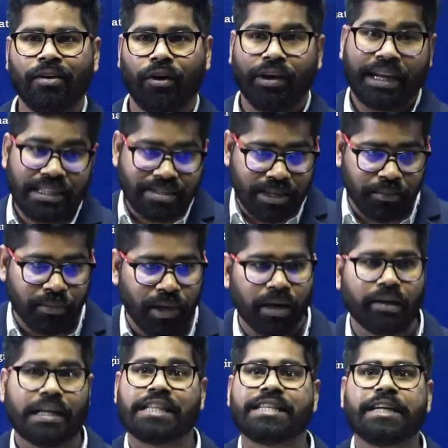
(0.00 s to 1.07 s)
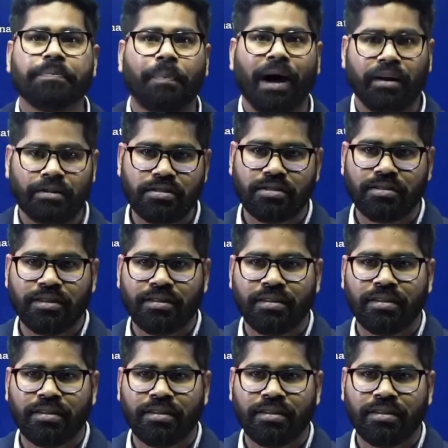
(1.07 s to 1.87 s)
or in some recent past?